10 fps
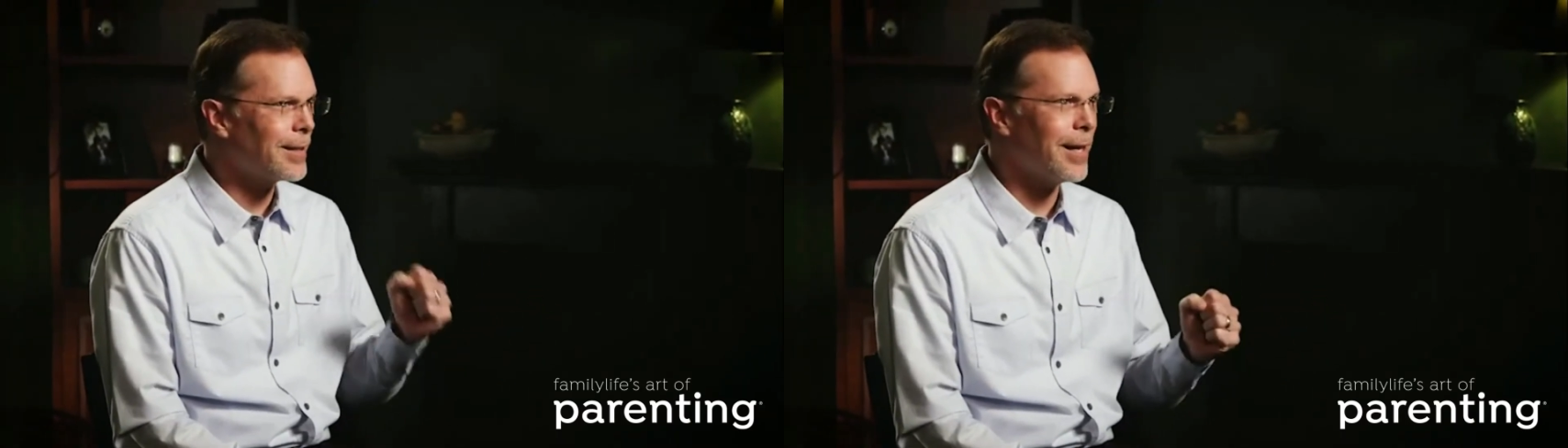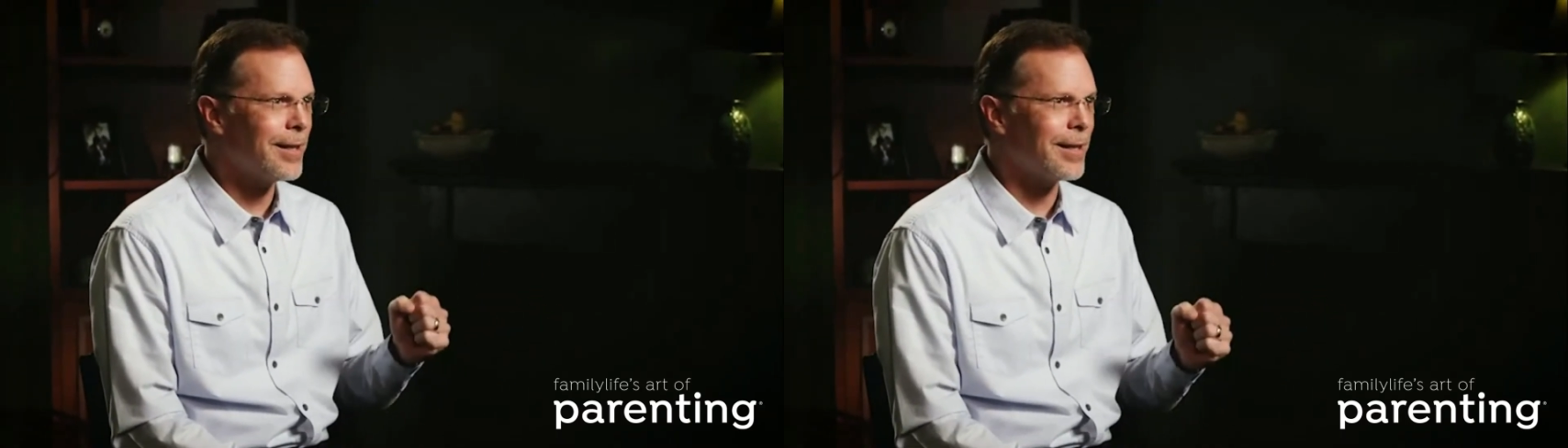
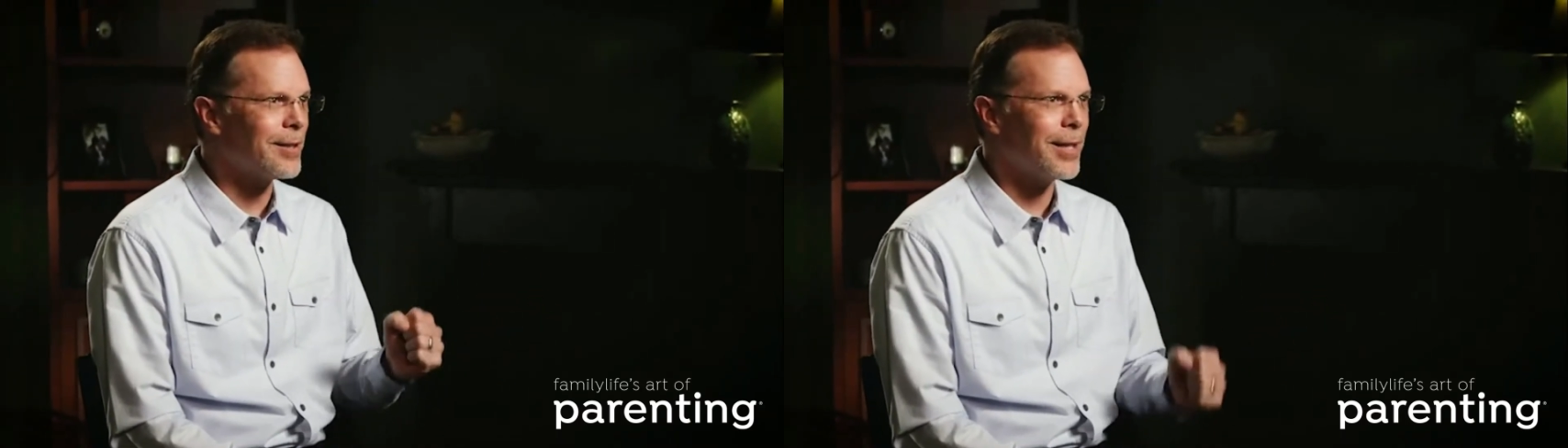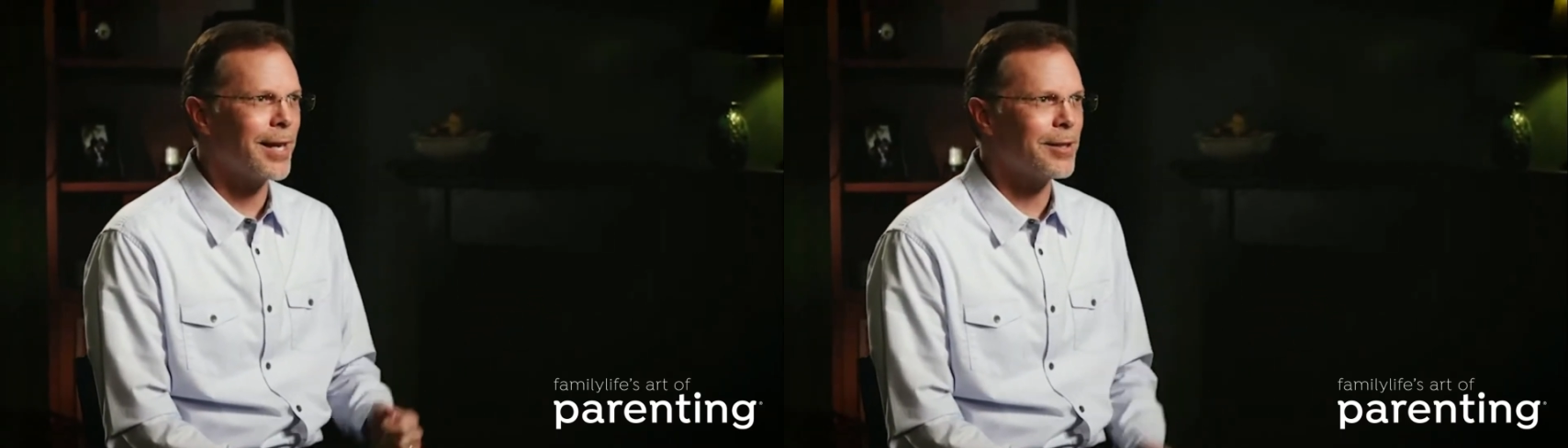Get in the
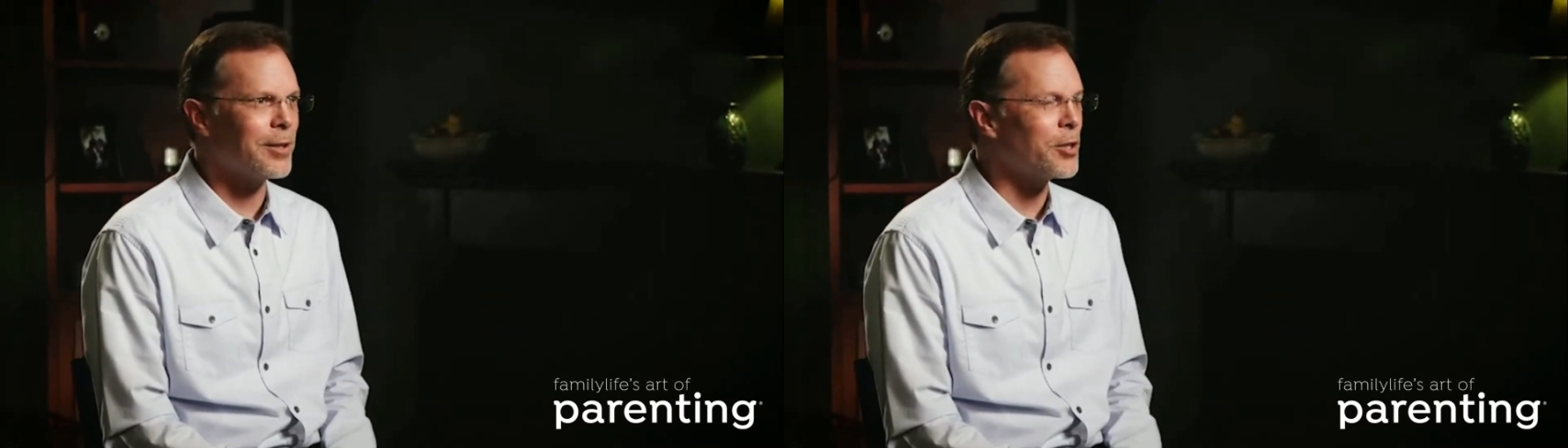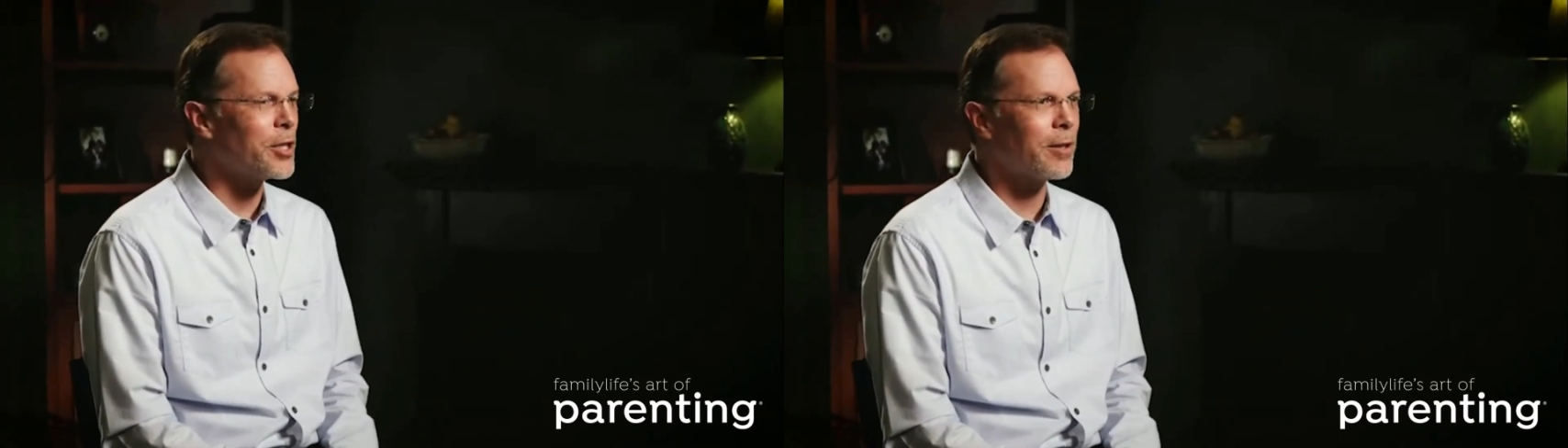
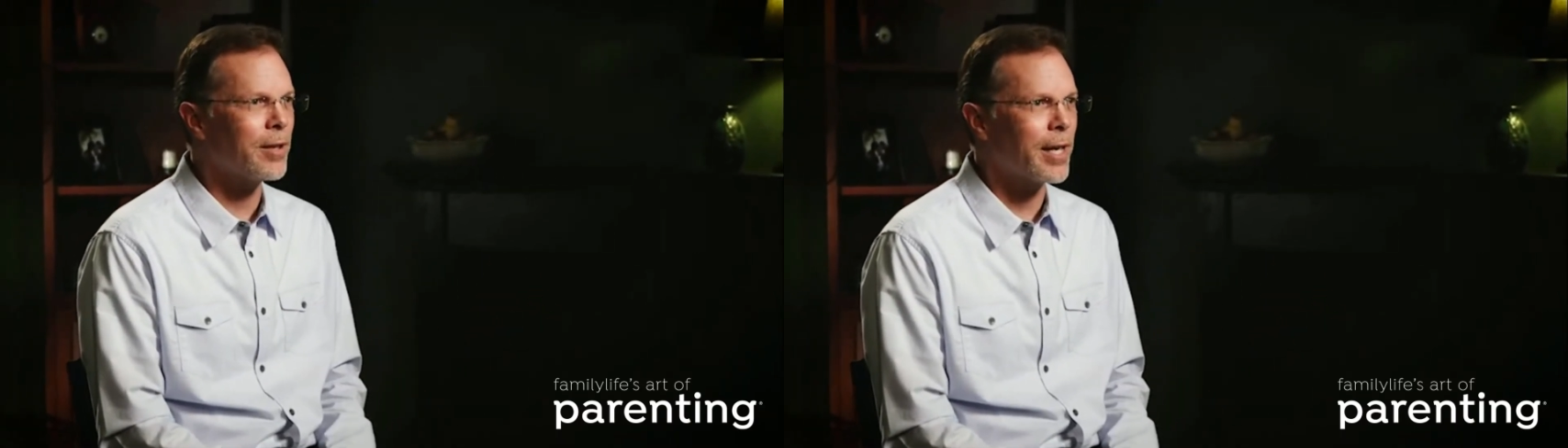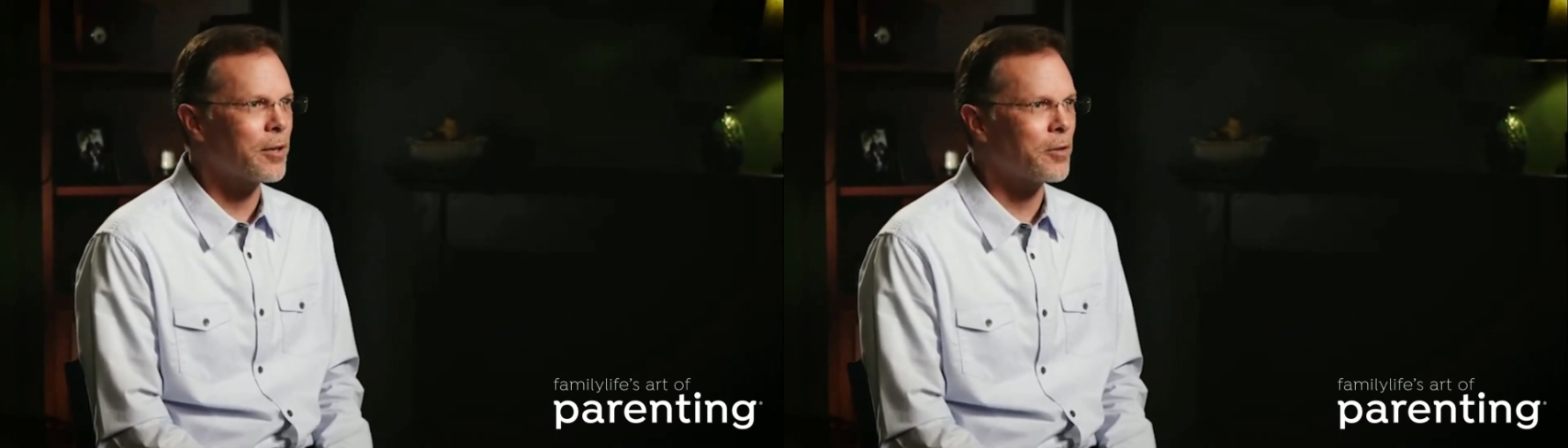stands and
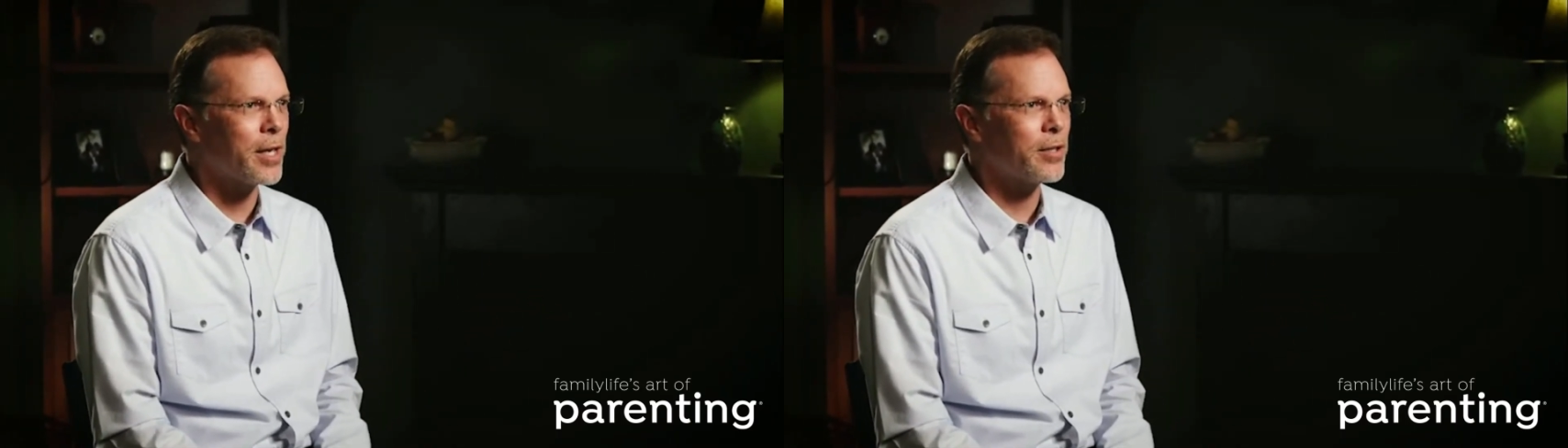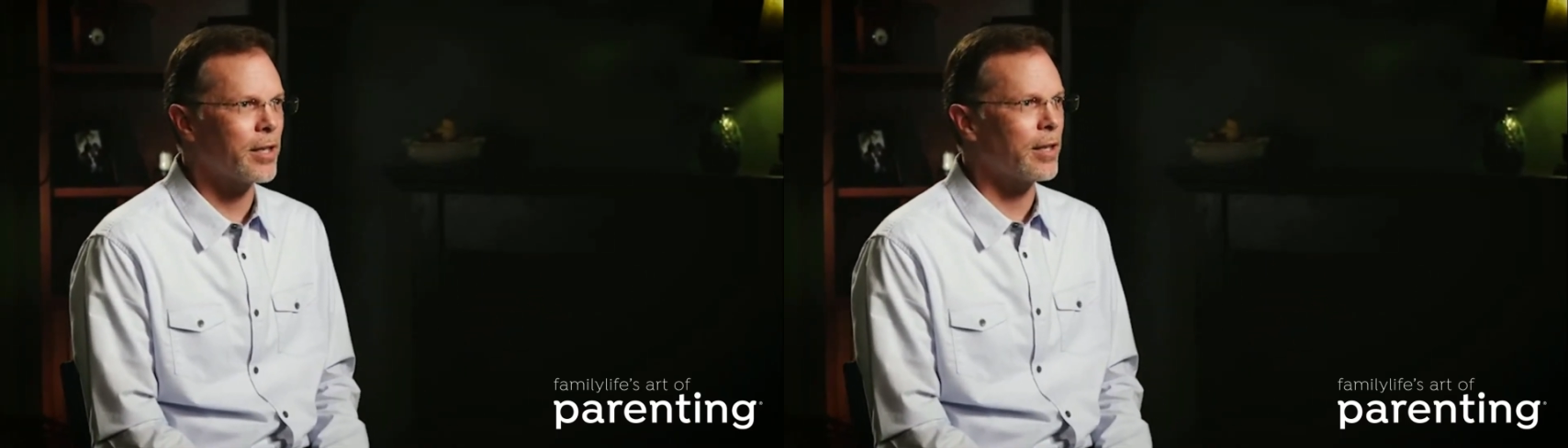cheer like
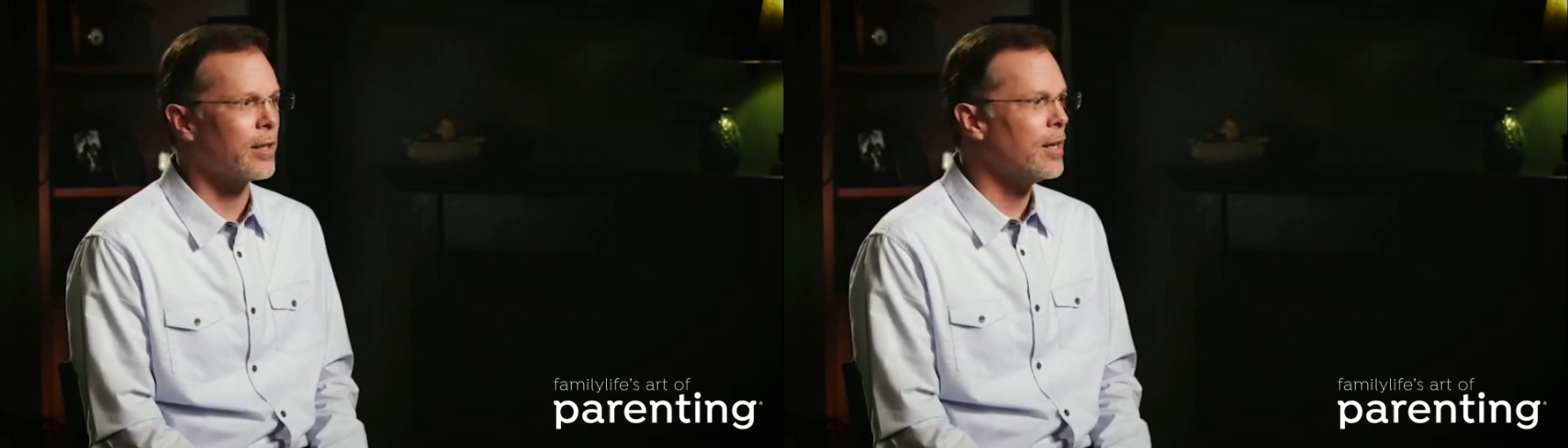crazy and